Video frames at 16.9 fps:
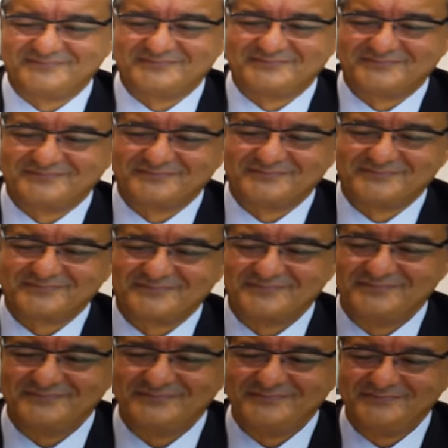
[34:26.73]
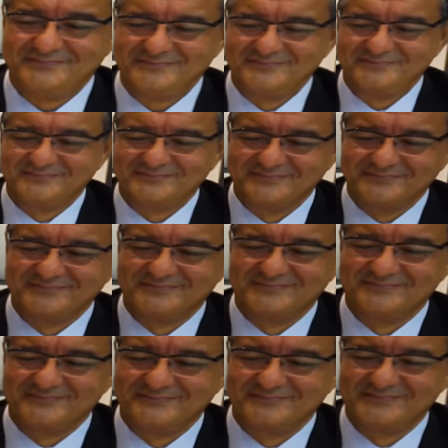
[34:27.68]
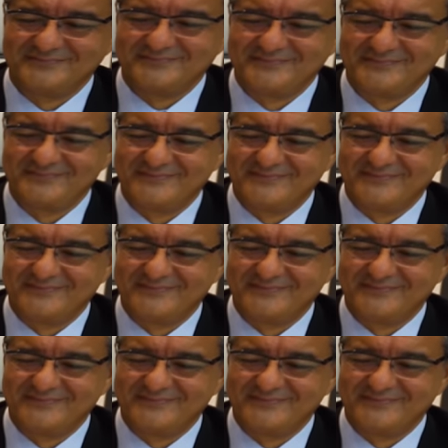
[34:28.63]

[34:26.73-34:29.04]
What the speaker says: [no speech]